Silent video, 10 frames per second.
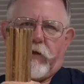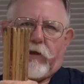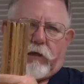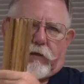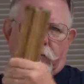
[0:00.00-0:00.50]
the
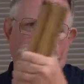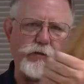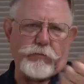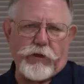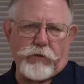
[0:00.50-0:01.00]
length of
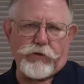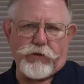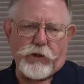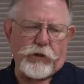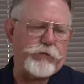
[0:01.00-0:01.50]
these meter
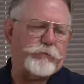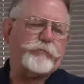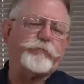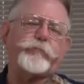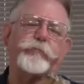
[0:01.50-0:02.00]
sticks.
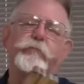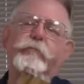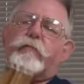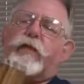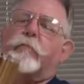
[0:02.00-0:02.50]

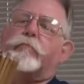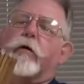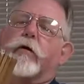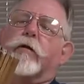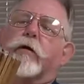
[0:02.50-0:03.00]
A
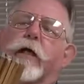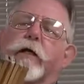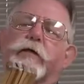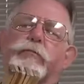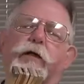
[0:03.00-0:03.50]
part of
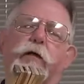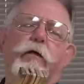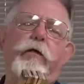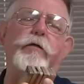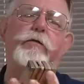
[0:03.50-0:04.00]
that is
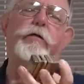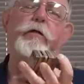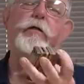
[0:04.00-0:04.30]
because